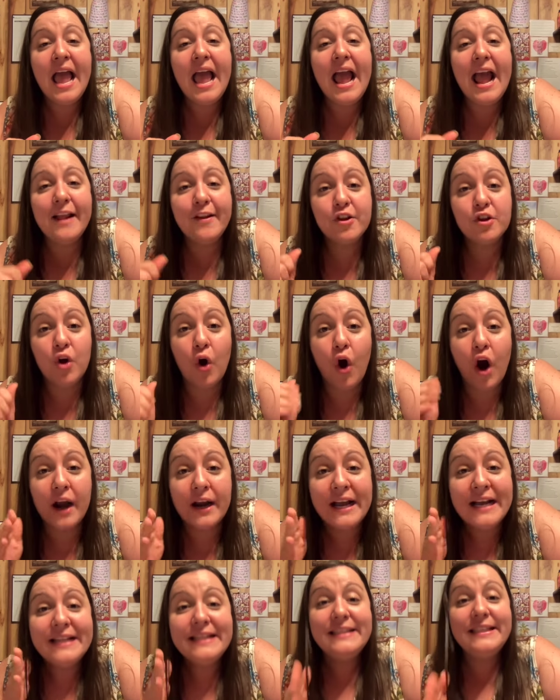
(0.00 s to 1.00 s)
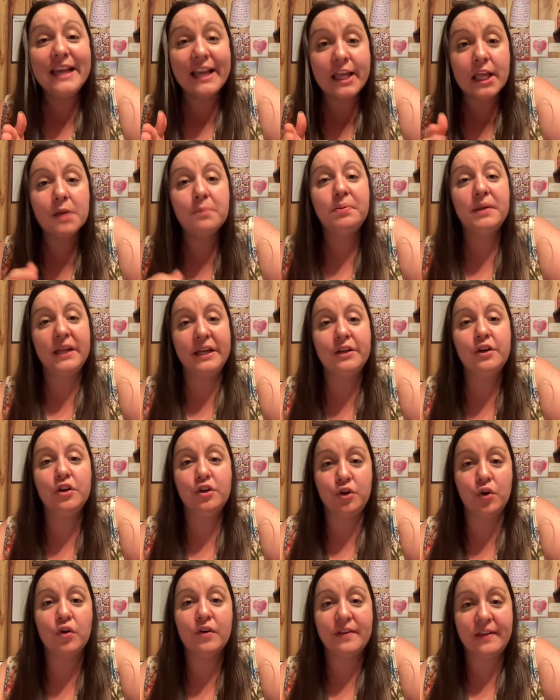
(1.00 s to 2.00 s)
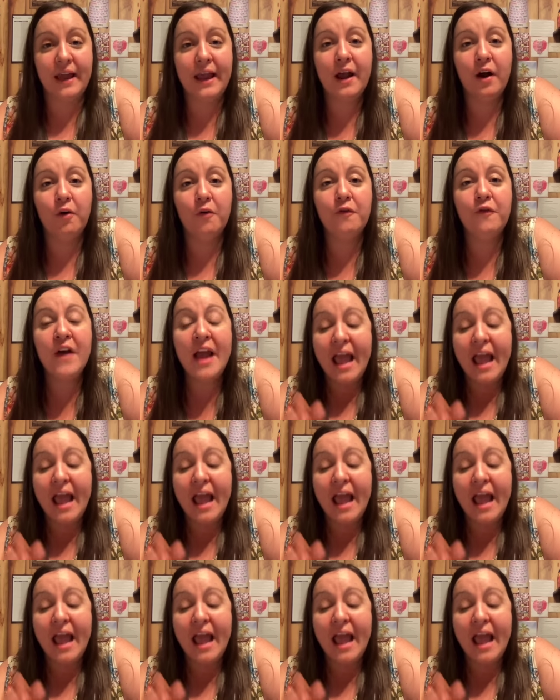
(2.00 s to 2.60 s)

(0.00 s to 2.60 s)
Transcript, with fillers: and start disciplining yourself